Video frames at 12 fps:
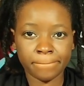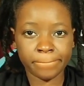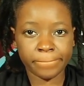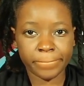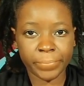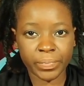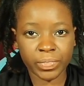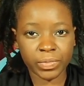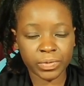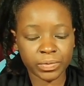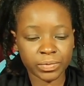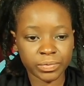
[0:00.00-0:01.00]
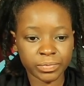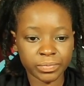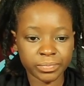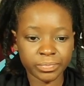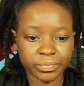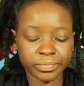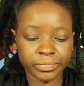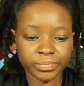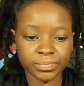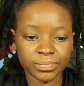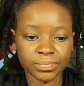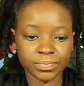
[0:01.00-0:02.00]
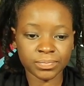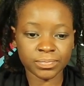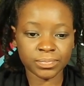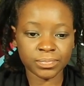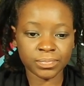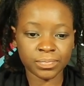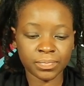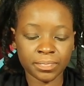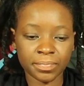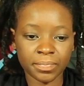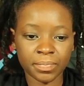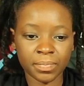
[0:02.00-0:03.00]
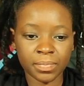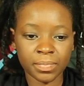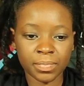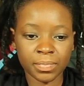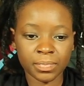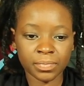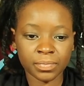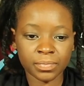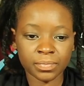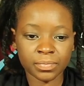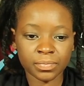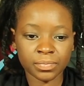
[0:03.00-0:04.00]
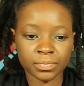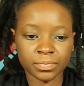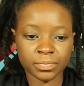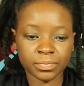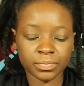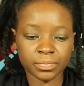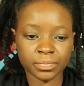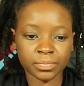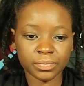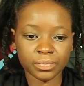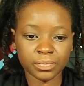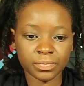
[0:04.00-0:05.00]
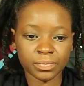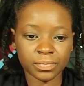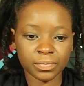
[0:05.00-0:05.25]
No words are spoken by the person on screen.